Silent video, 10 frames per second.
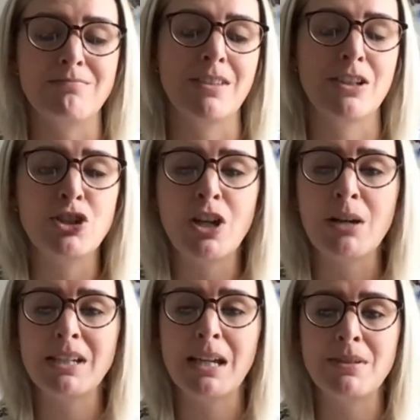A
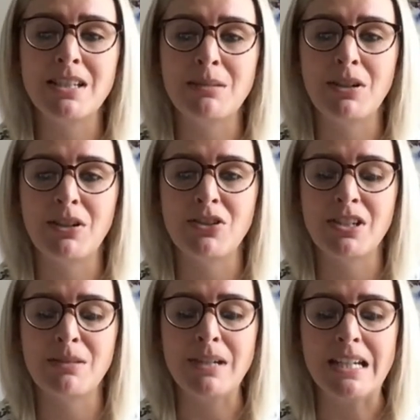genomic
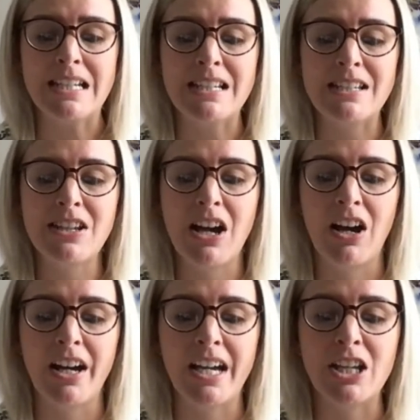epidemiologist means
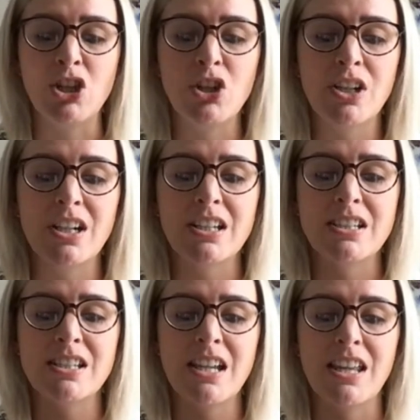I look
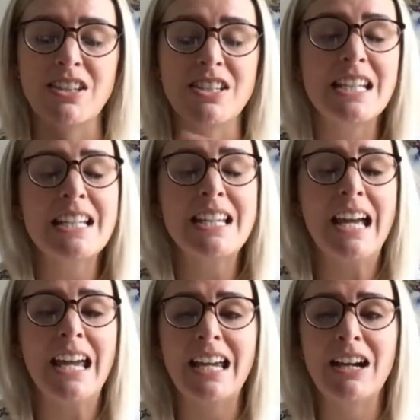at the
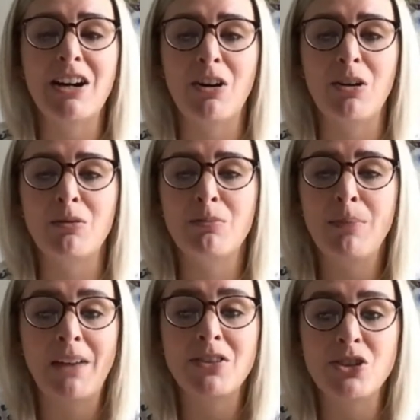DNA of
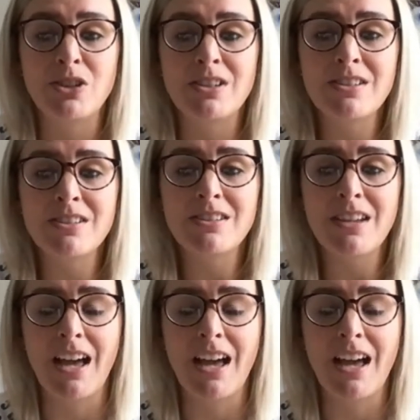pathogens